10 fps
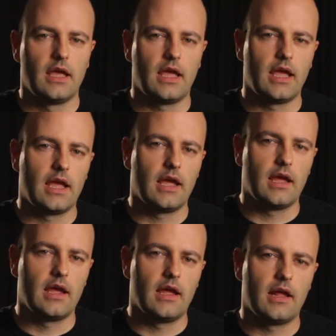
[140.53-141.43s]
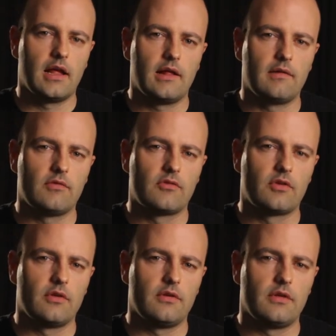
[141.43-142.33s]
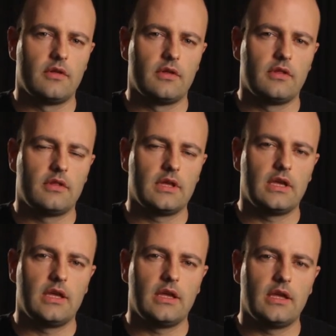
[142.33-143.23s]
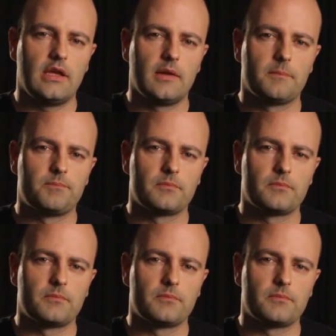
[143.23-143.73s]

and the